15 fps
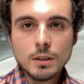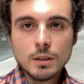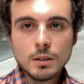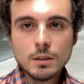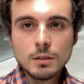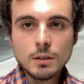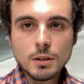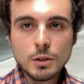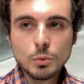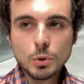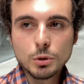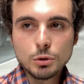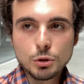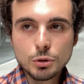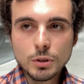This is what
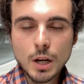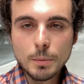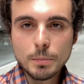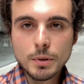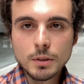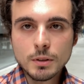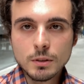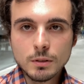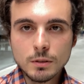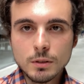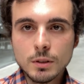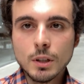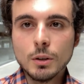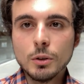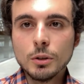should happen
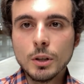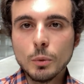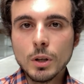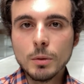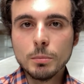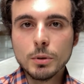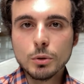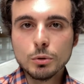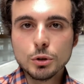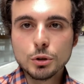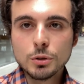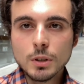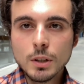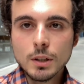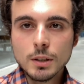on our approach.
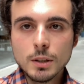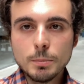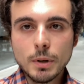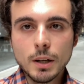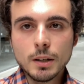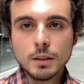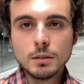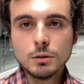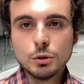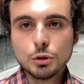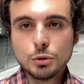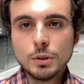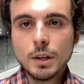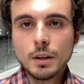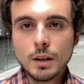The packet
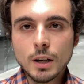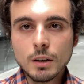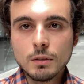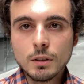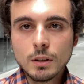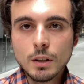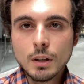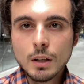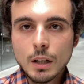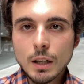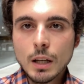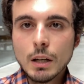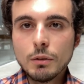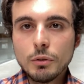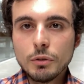should arrive,
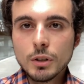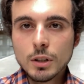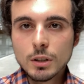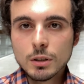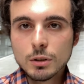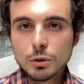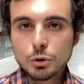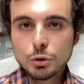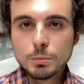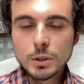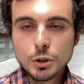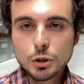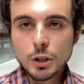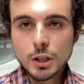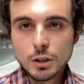everything should be
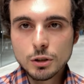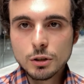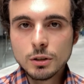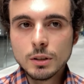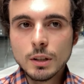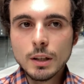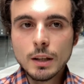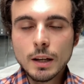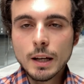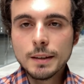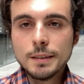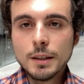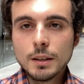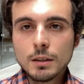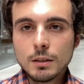changed, and
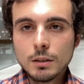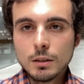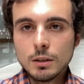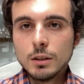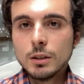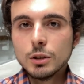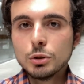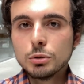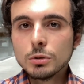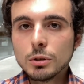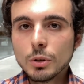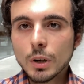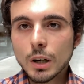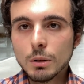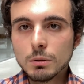then it should
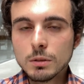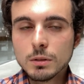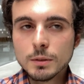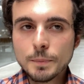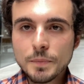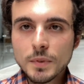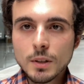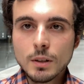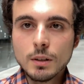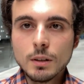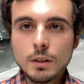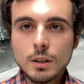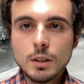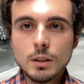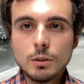go out,
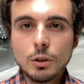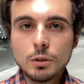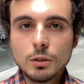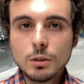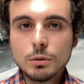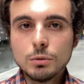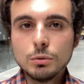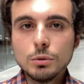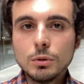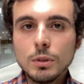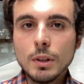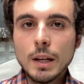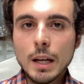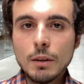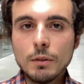in order to
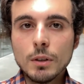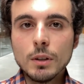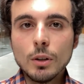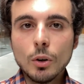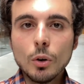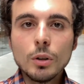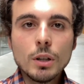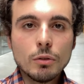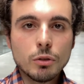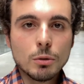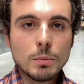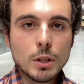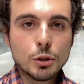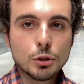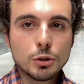have all
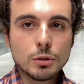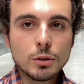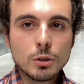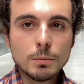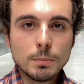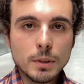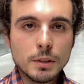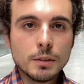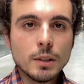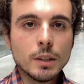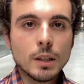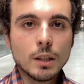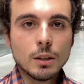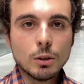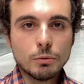information completely
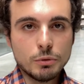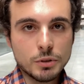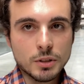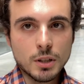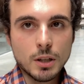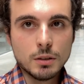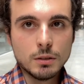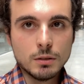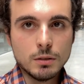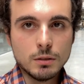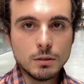obfuscated.